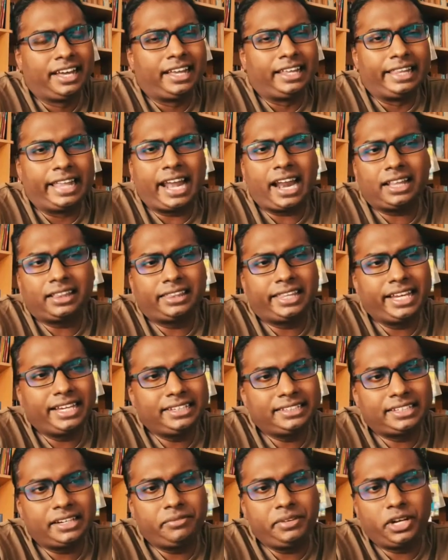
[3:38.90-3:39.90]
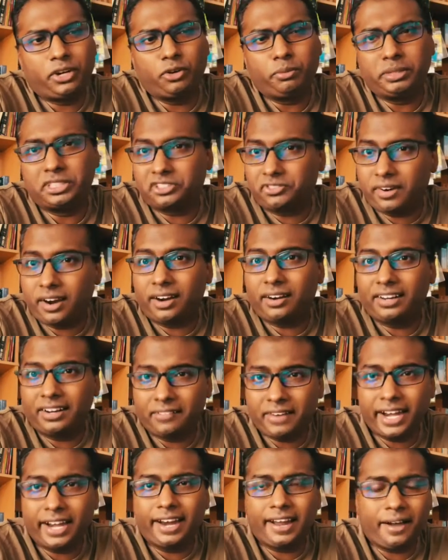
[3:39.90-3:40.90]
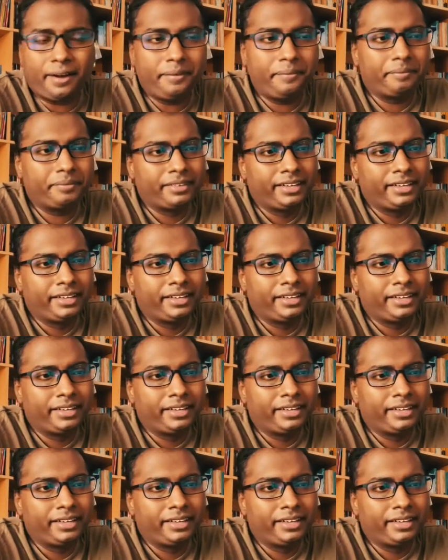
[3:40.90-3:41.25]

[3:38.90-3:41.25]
There are things that we could be struggling right now,